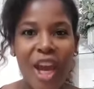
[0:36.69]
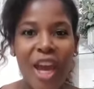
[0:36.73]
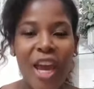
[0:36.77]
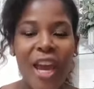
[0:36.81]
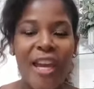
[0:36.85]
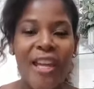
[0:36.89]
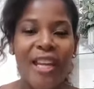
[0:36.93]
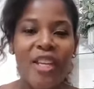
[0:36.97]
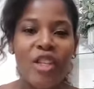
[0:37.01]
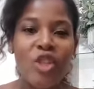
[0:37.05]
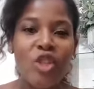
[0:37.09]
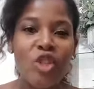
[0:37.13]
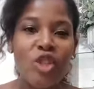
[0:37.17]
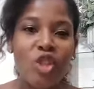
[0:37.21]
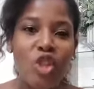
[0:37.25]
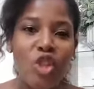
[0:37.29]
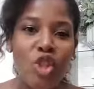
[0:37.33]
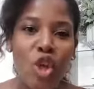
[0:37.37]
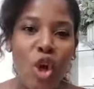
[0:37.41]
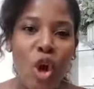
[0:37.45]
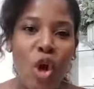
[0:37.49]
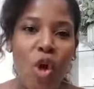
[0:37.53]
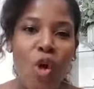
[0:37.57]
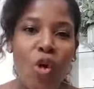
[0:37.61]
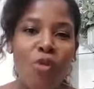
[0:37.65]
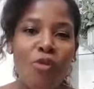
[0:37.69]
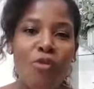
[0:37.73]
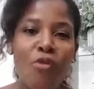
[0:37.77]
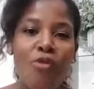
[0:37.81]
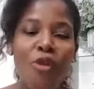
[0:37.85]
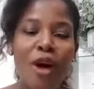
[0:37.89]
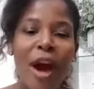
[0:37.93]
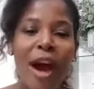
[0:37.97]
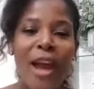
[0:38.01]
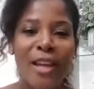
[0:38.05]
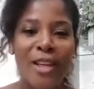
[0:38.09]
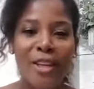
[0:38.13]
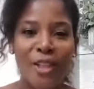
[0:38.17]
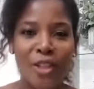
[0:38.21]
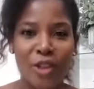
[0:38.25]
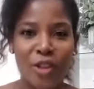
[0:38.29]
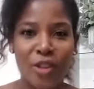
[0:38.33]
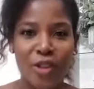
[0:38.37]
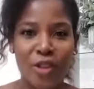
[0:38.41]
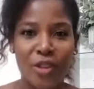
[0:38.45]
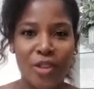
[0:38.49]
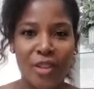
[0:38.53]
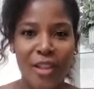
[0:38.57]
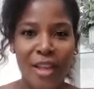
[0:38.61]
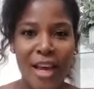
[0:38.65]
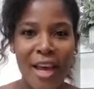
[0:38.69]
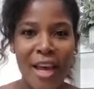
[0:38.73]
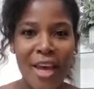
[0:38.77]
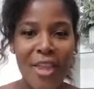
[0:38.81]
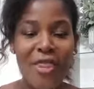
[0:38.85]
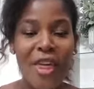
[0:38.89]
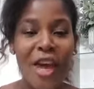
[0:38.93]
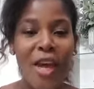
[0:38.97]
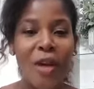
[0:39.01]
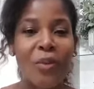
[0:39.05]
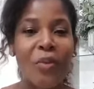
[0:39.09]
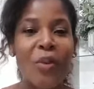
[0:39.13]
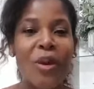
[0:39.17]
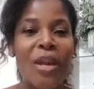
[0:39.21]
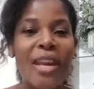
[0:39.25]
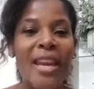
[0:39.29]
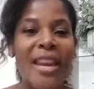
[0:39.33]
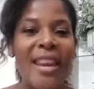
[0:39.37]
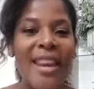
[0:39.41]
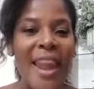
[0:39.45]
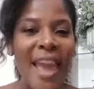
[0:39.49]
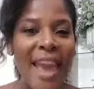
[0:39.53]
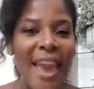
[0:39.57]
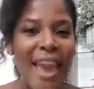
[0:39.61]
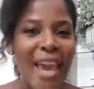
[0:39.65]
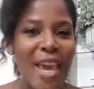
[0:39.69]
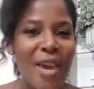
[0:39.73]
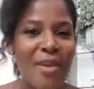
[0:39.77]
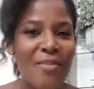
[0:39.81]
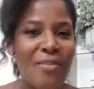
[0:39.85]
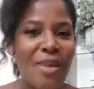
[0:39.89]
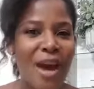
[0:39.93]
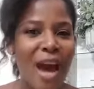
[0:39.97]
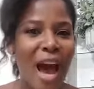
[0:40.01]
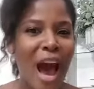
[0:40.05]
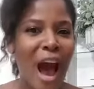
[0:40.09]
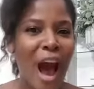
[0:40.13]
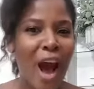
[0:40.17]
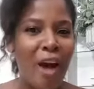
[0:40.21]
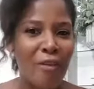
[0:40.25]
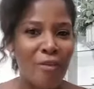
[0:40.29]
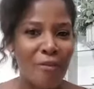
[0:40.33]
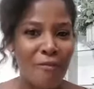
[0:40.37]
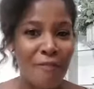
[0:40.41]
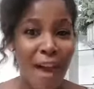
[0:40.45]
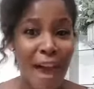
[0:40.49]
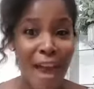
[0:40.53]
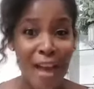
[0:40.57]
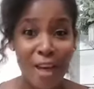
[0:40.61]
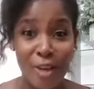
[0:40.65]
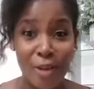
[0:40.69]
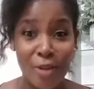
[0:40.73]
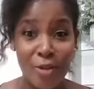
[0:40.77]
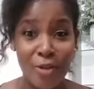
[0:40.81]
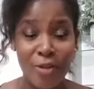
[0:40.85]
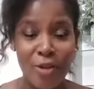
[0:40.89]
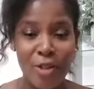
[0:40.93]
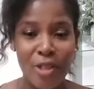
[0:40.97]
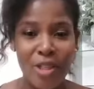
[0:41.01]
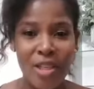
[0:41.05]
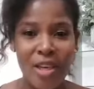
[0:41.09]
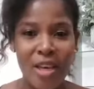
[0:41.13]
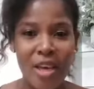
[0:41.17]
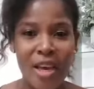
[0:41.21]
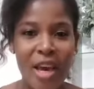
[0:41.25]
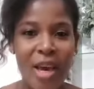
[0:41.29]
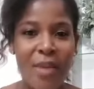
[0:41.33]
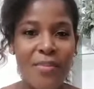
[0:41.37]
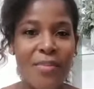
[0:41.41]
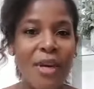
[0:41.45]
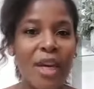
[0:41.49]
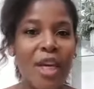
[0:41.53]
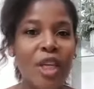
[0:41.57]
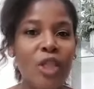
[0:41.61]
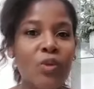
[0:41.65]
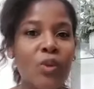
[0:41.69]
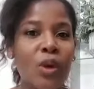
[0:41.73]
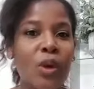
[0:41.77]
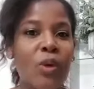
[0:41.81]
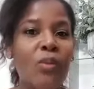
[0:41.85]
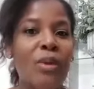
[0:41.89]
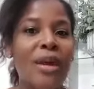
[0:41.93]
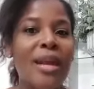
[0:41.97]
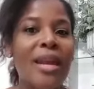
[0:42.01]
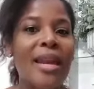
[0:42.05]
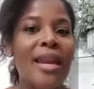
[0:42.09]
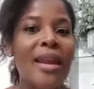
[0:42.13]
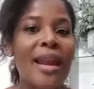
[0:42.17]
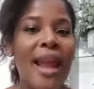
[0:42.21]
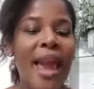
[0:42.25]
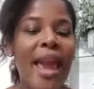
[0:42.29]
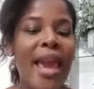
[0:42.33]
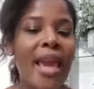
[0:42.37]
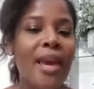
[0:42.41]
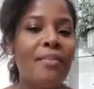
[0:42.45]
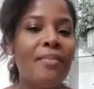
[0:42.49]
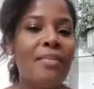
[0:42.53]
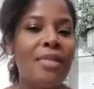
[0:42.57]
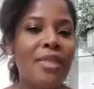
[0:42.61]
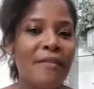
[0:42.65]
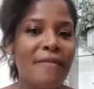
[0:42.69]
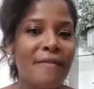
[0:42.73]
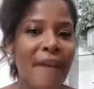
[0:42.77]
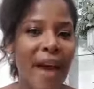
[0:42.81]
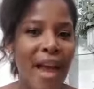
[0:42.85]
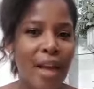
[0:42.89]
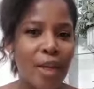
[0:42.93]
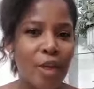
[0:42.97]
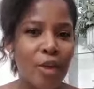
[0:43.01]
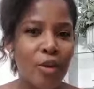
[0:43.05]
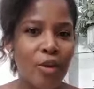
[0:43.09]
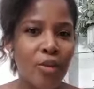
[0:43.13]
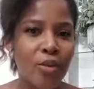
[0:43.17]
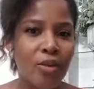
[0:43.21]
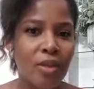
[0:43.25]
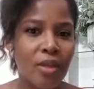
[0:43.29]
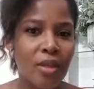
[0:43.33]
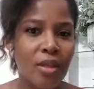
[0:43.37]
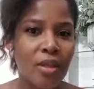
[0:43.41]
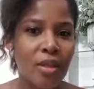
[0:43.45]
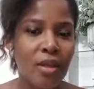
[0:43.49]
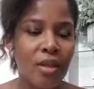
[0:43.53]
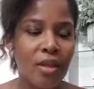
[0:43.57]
It is so vital that we name our values because when we name the values,